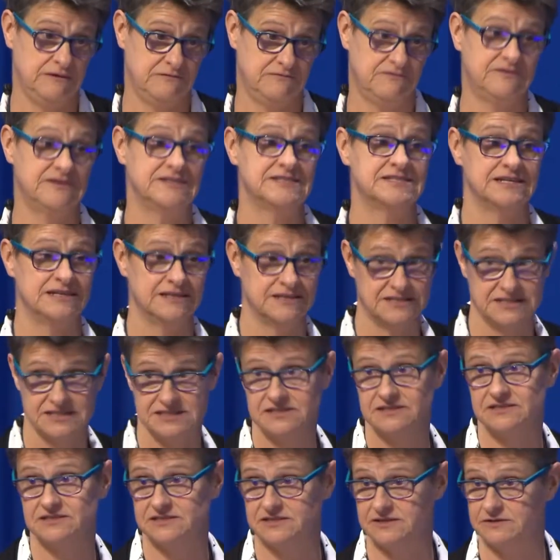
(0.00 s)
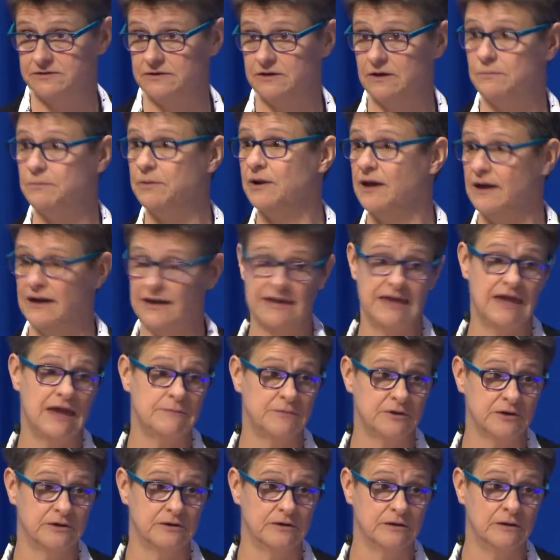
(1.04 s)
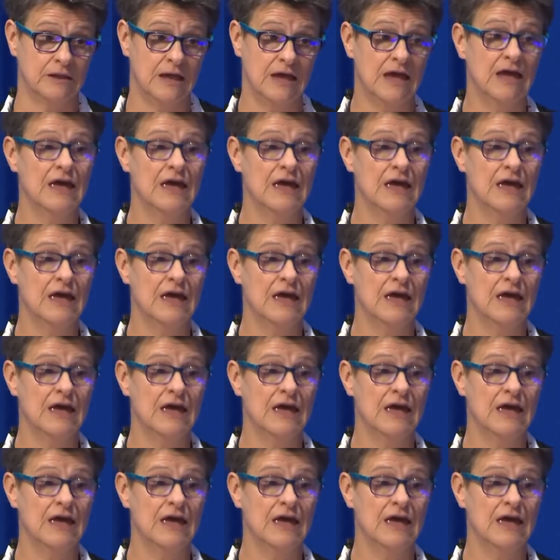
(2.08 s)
visits to apply a chemical.